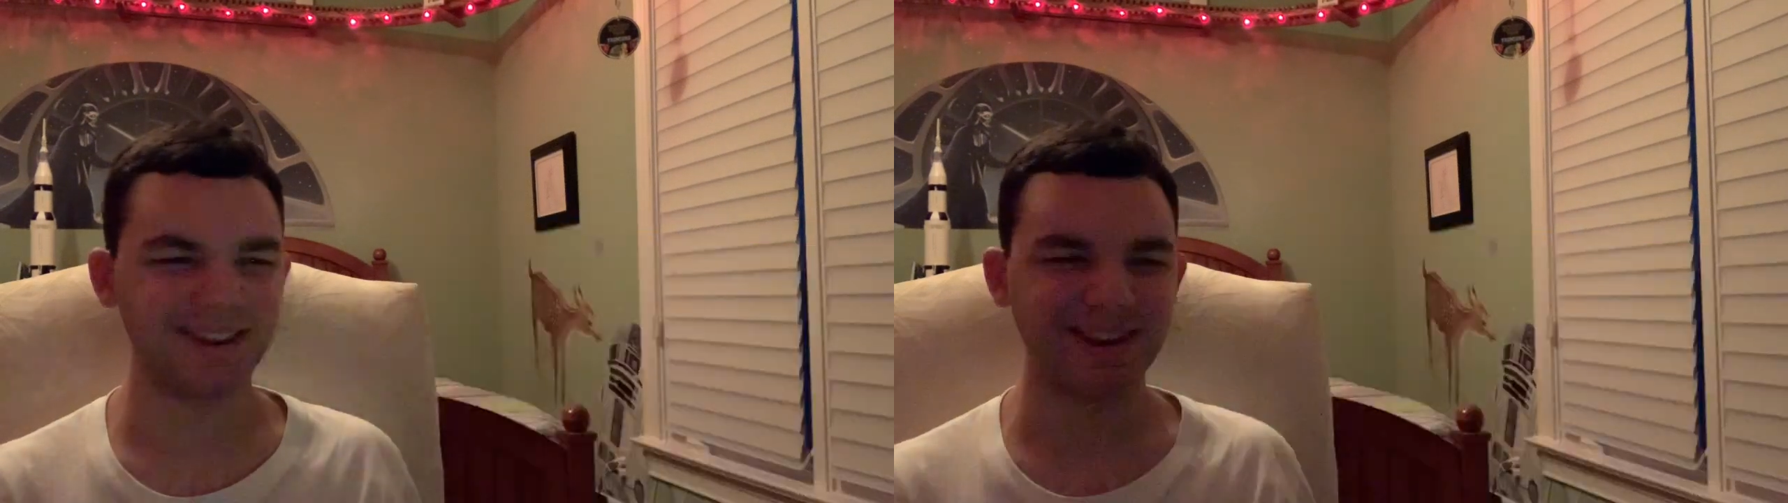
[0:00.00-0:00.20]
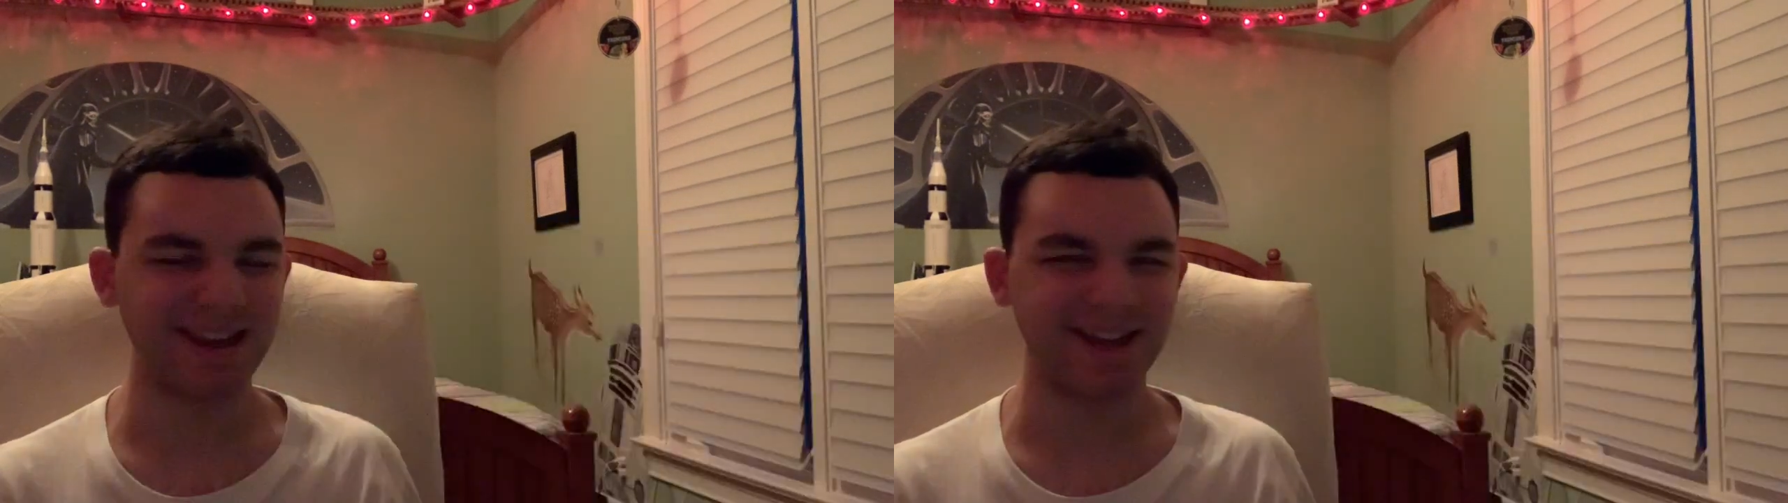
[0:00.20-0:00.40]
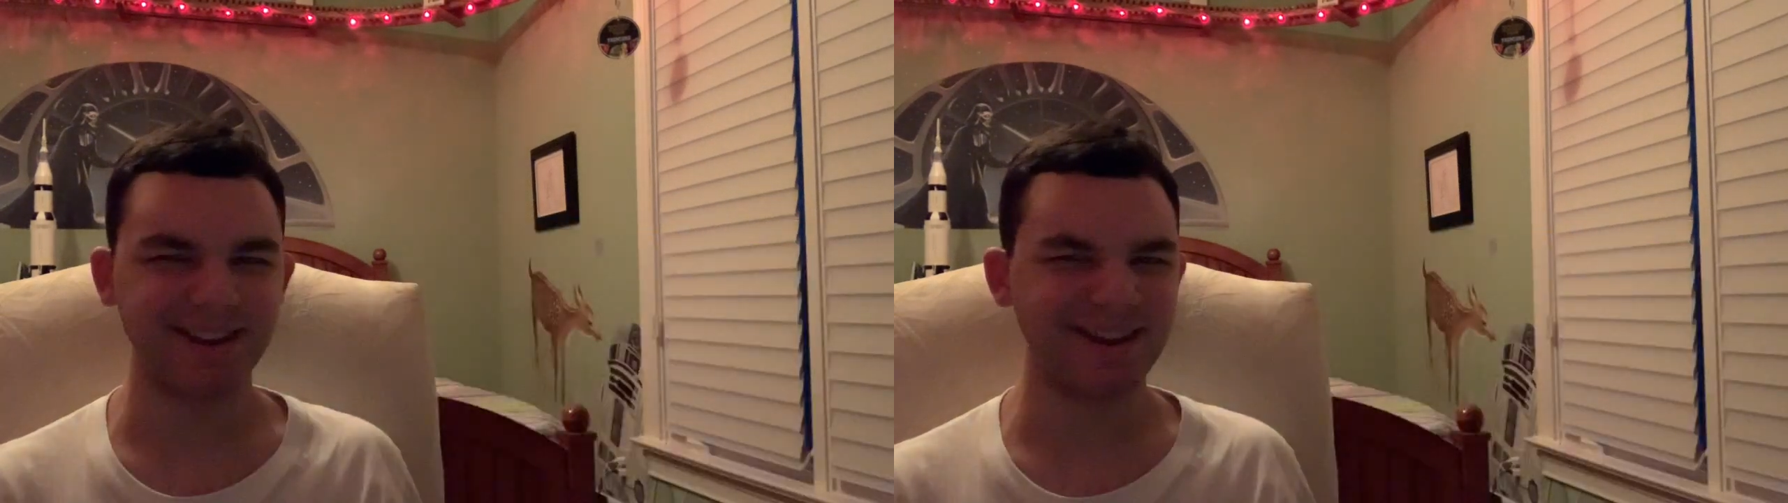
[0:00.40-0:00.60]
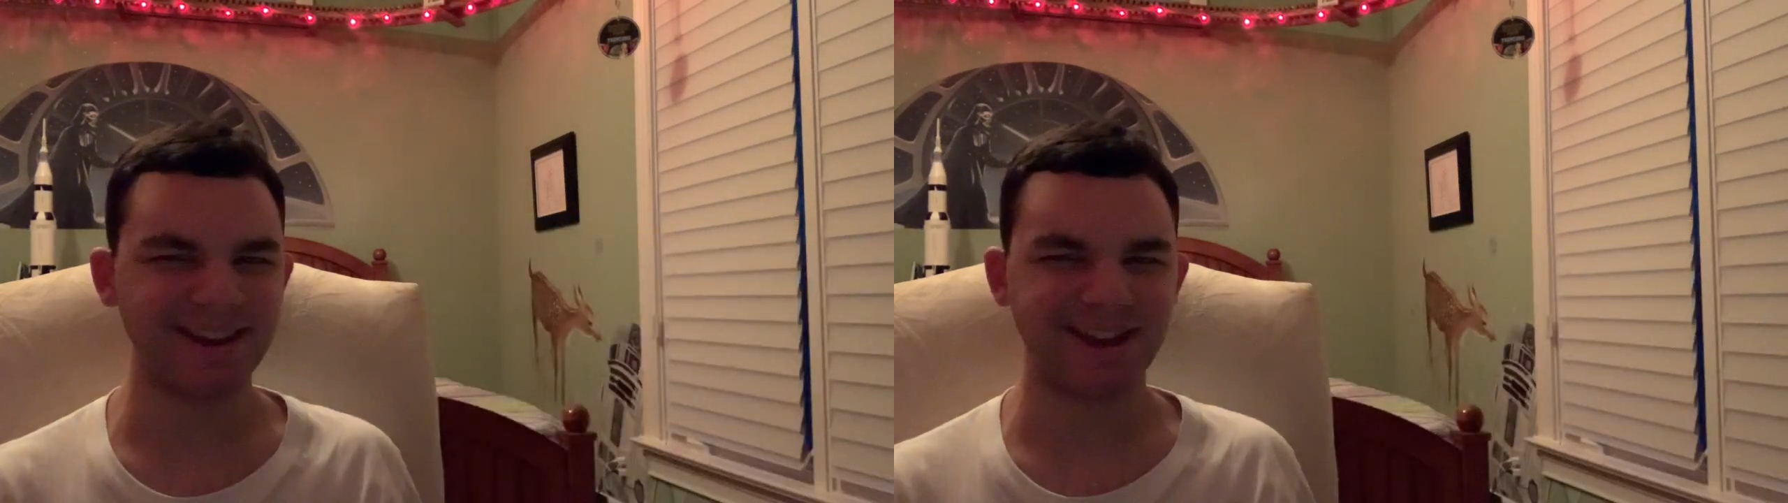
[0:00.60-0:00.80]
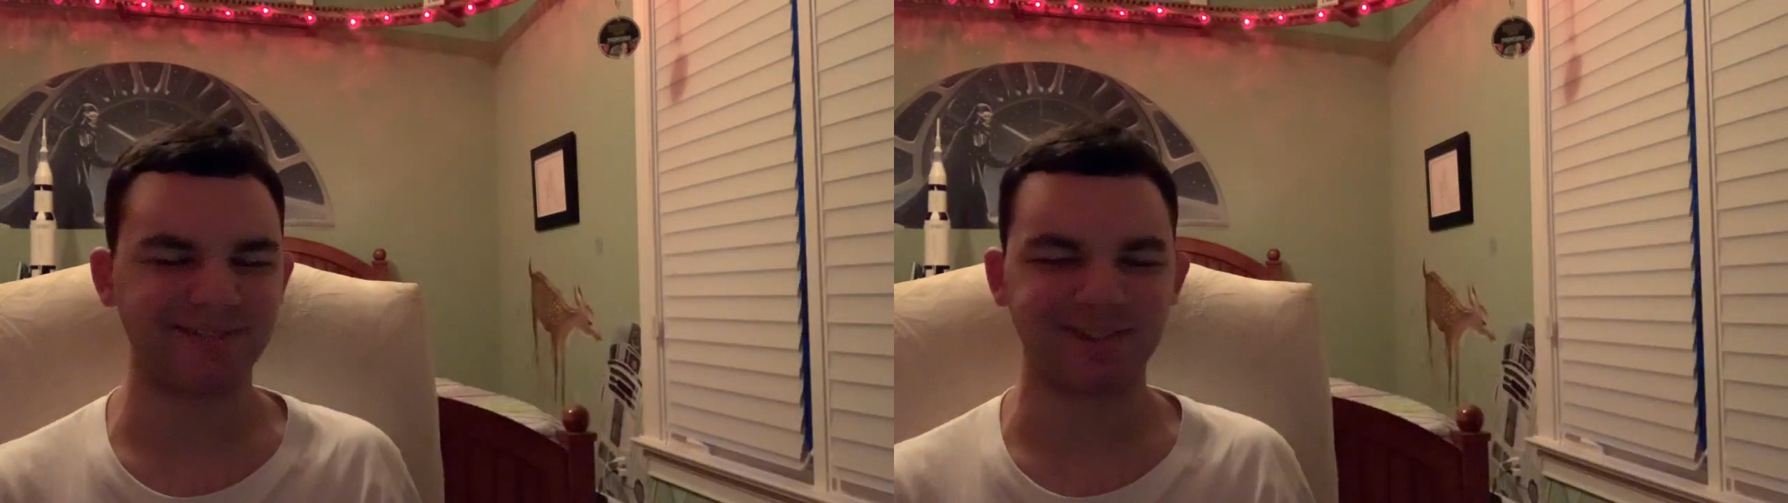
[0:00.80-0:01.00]
not
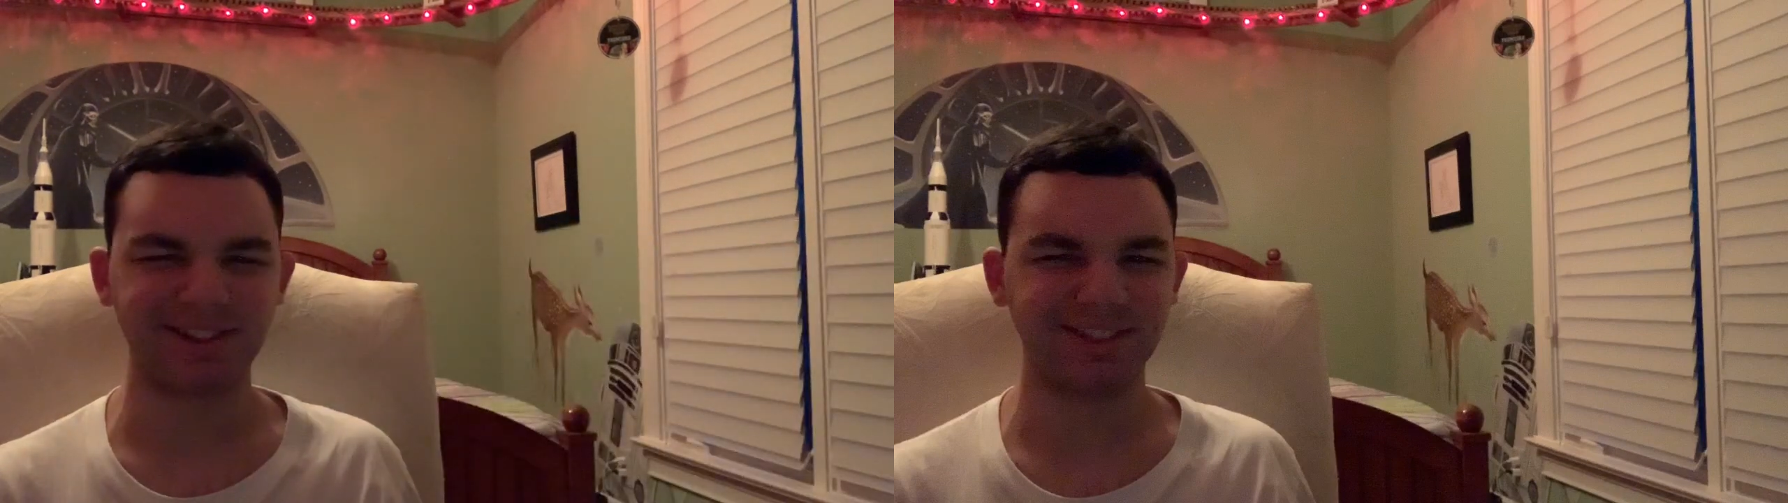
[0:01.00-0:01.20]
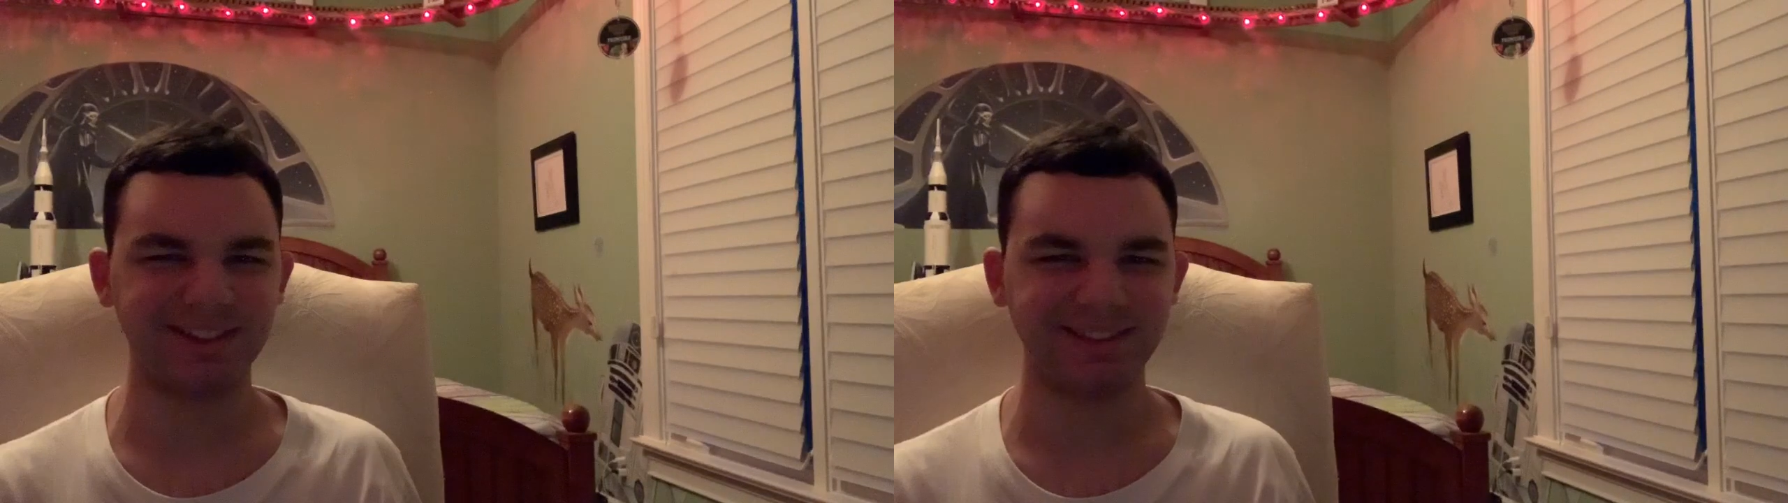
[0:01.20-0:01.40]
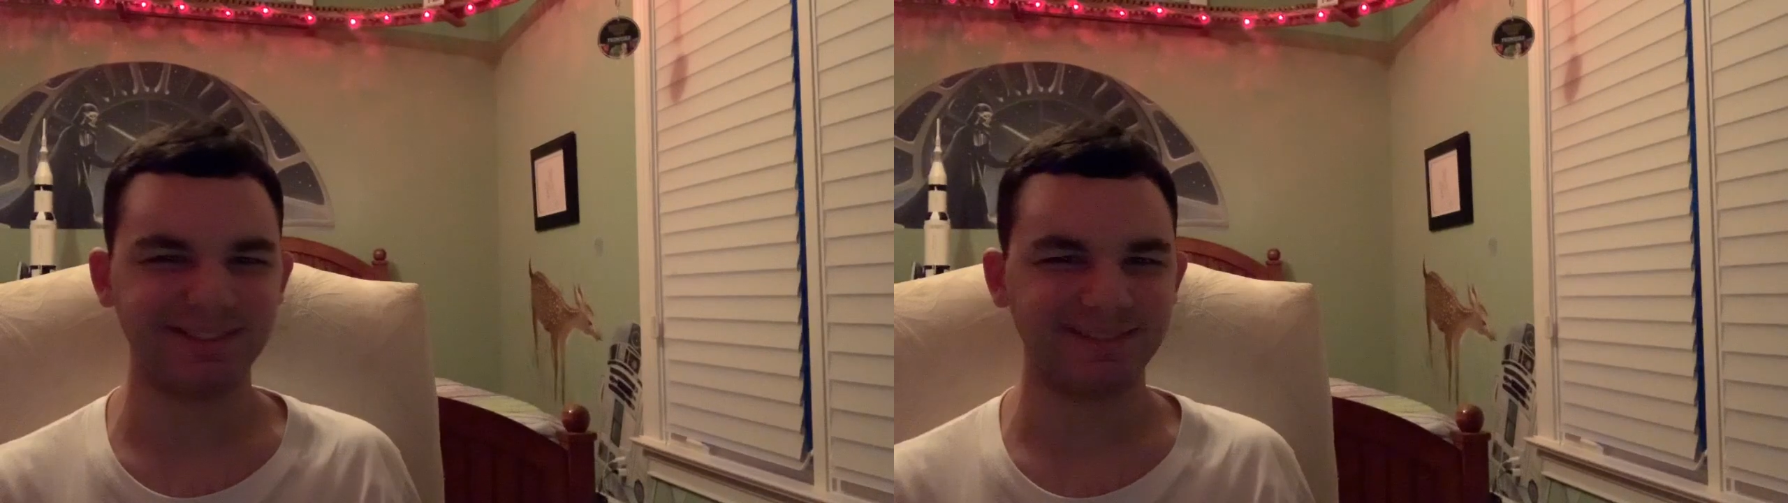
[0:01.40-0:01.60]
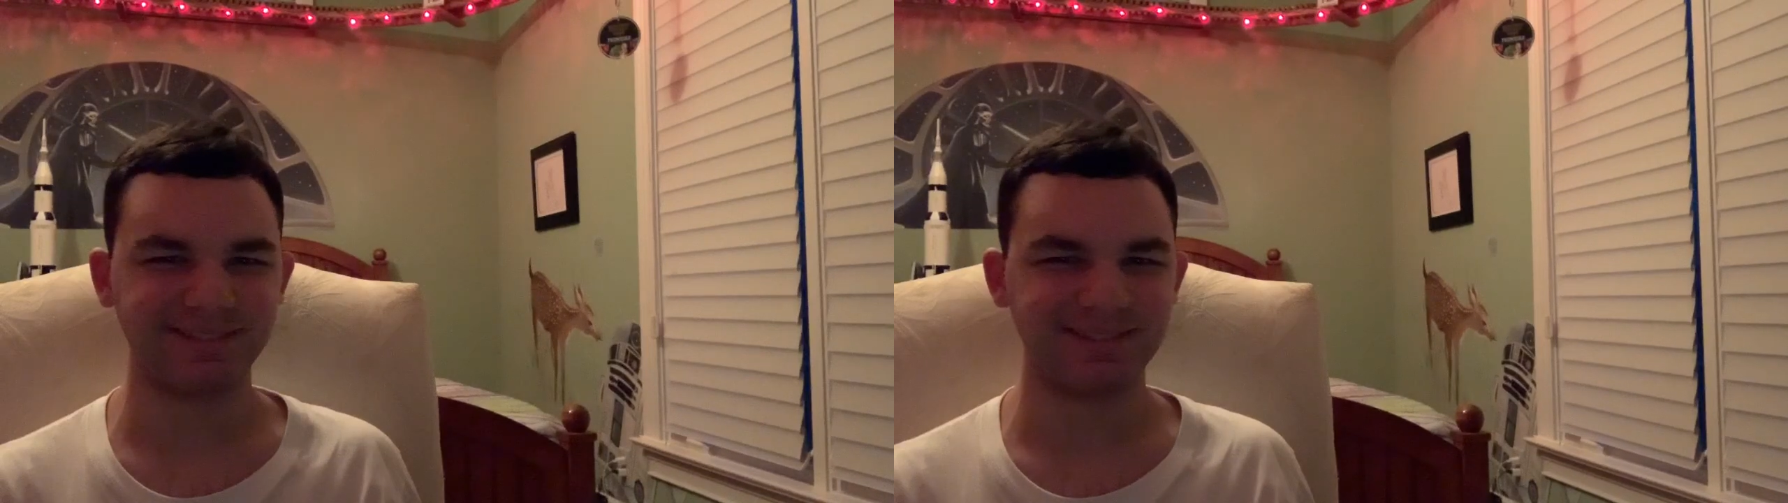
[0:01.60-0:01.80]
not really,